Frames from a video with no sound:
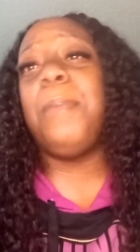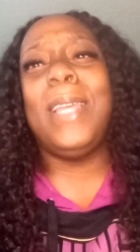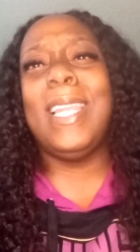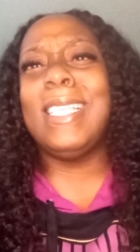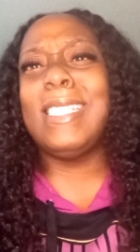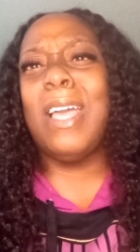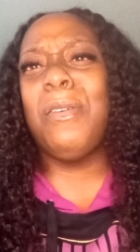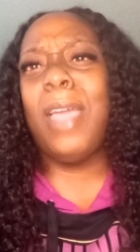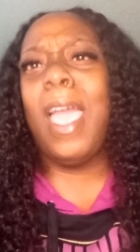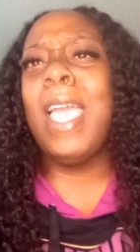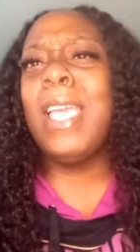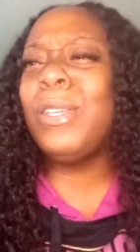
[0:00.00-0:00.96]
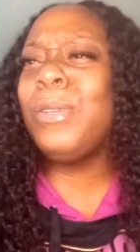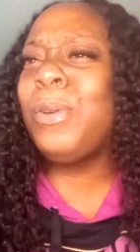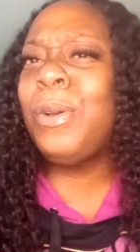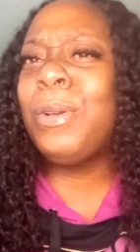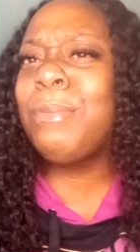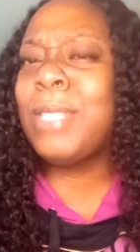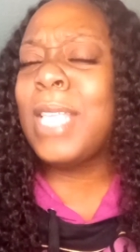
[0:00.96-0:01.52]
but it's okay. You know
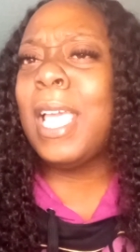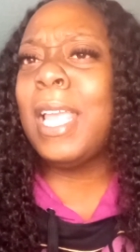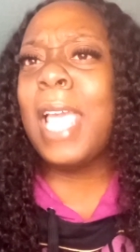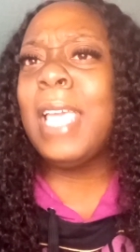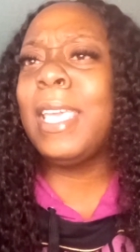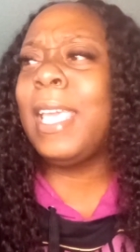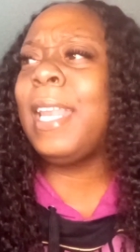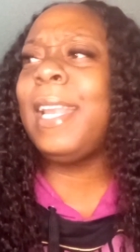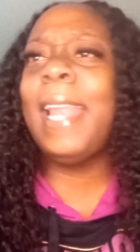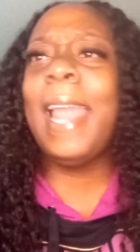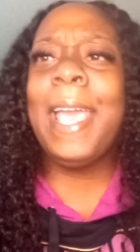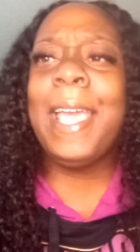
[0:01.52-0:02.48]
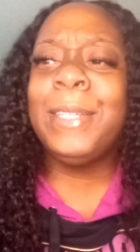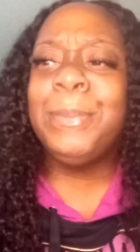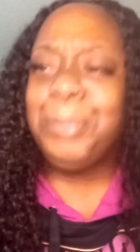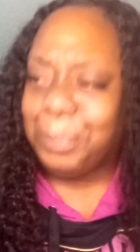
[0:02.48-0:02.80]
what I'm saying? They can get in line.